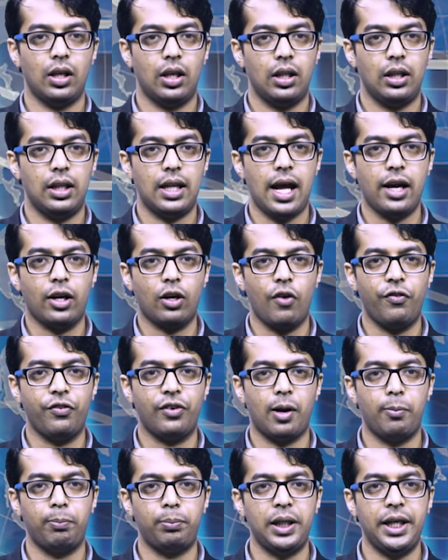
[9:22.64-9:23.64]
lack of
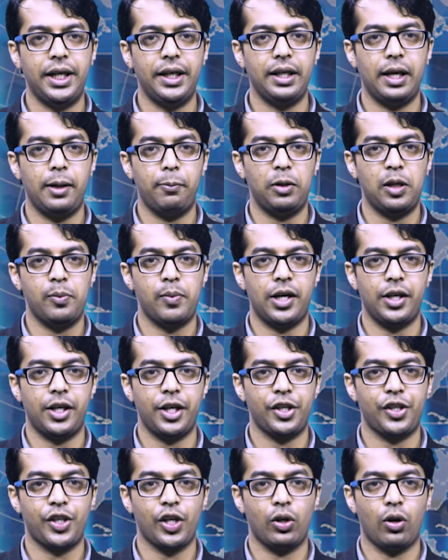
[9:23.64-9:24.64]
complete
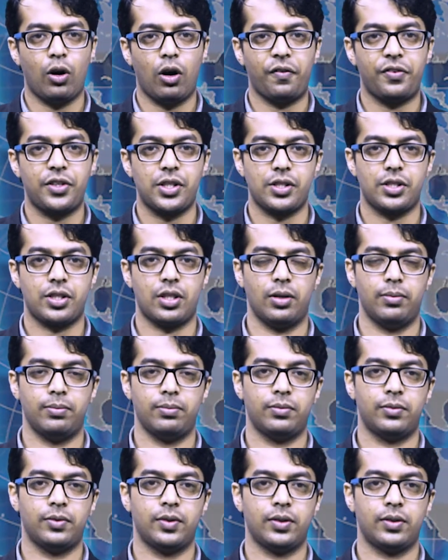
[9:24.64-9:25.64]
implementation of system,
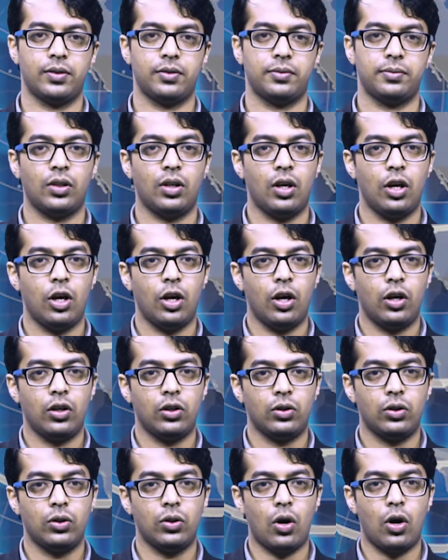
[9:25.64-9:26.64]

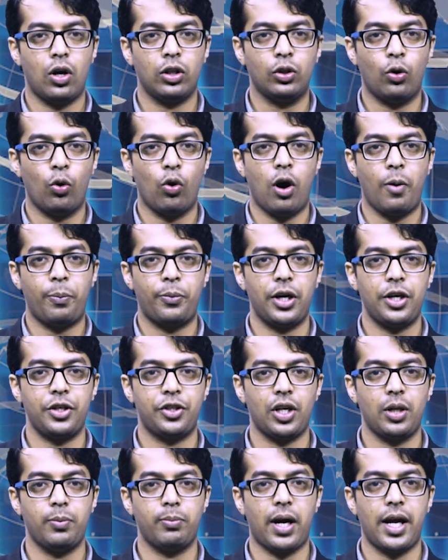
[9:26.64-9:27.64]

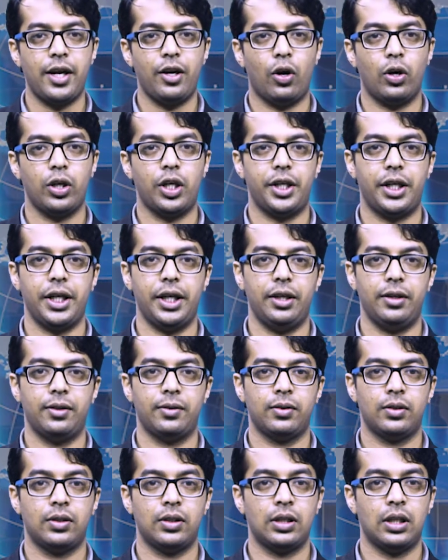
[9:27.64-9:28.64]
non-cooperation by auditee,
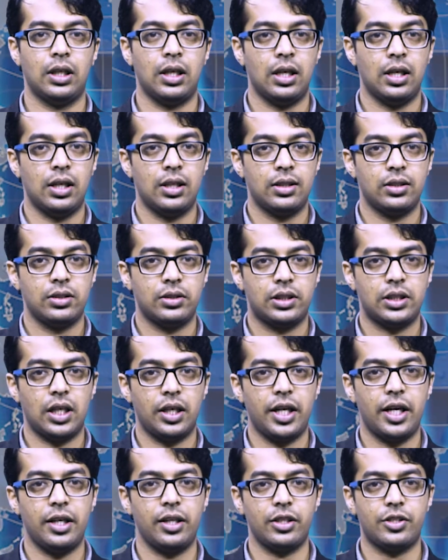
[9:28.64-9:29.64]

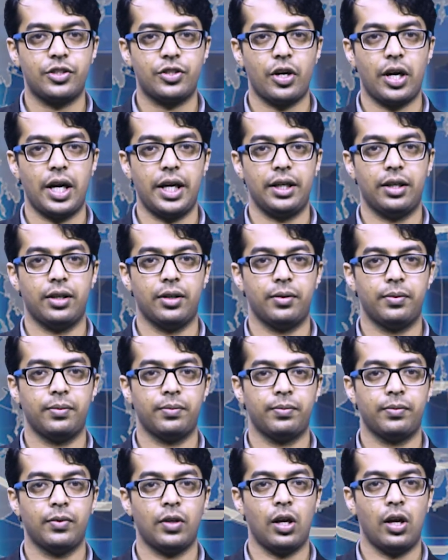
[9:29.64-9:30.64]
sudden strike,
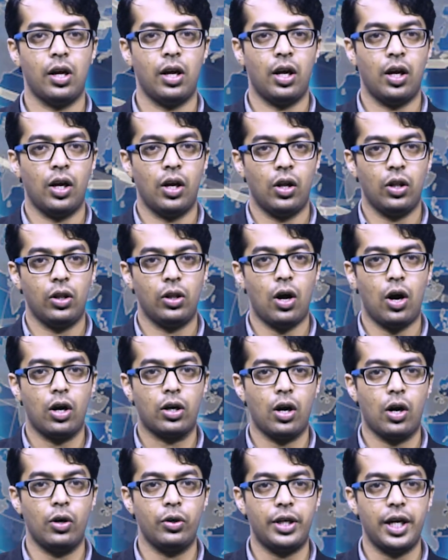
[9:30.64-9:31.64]

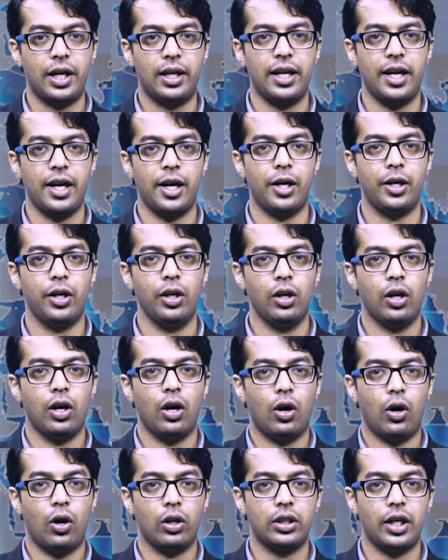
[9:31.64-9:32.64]
lockout declared
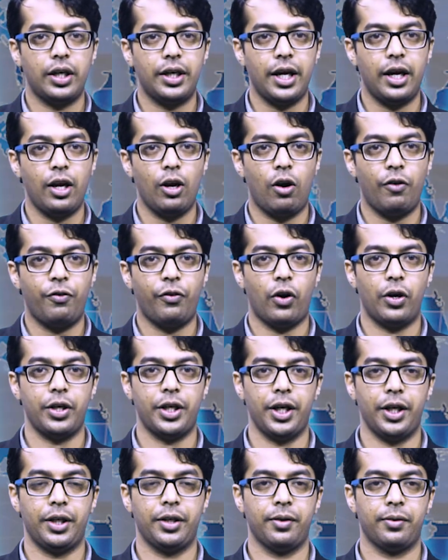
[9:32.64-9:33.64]
on the day of
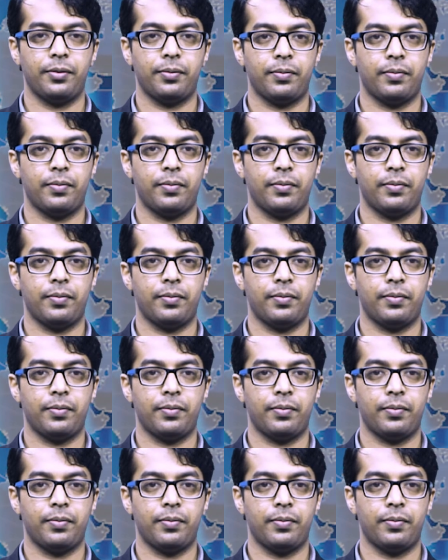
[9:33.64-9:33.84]
audit,